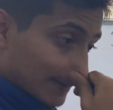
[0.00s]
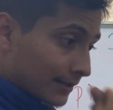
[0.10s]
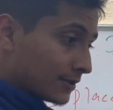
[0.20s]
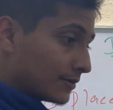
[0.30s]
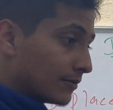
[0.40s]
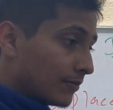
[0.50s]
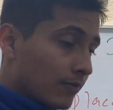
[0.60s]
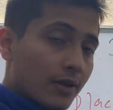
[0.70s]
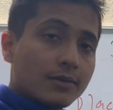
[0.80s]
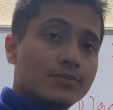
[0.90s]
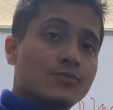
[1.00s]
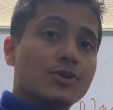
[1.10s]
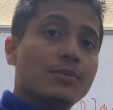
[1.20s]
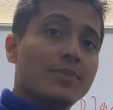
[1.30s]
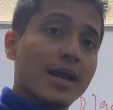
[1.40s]
This
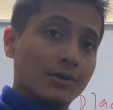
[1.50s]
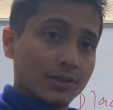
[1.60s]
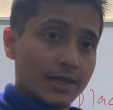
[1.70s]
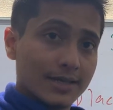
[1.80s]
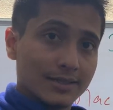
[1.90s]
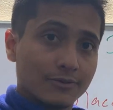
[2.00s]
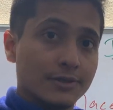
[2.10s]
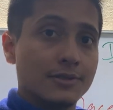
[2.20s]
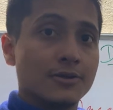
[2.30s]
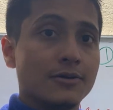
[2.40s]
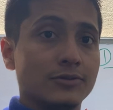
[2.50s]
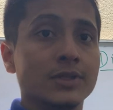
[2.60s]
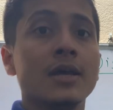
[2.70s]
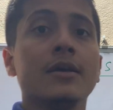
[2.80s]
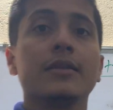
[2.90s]
blood-brain barrier, as I already told,
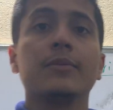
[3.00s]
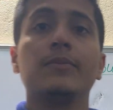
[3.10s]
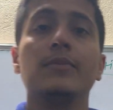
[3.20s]
the